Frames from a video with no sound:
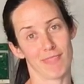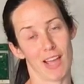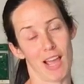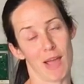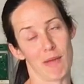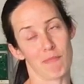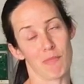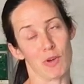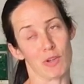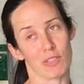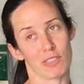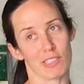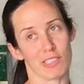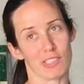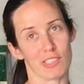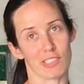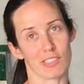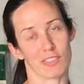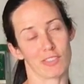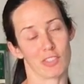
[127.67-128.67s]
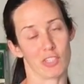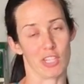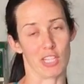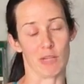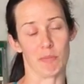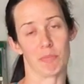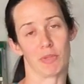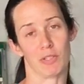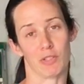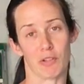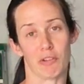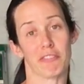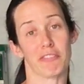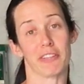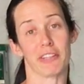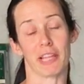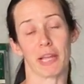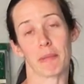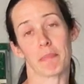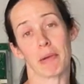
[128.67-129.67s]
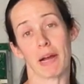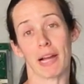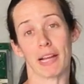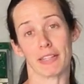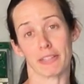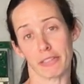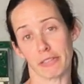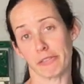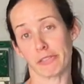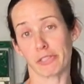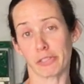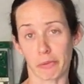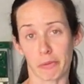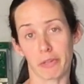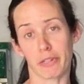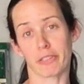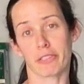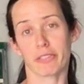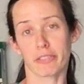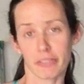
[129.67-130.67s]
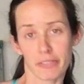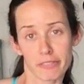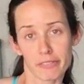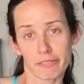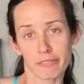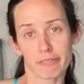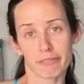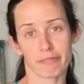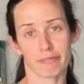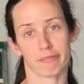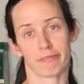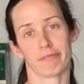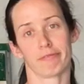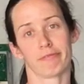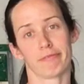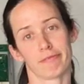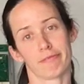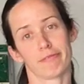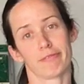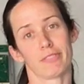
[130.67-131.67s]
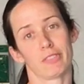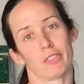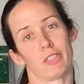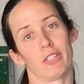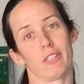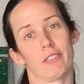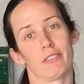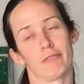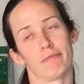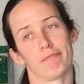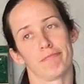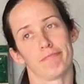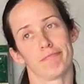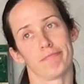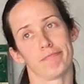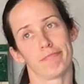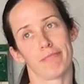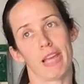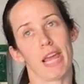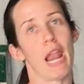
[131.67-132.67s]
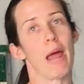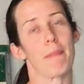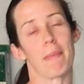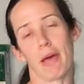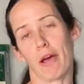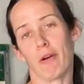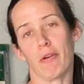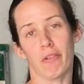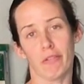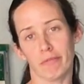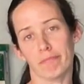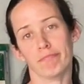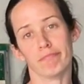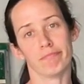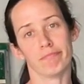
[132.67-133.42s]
I'm mostly just cheap and don't feel like buying new shorts. So, and I'm at home.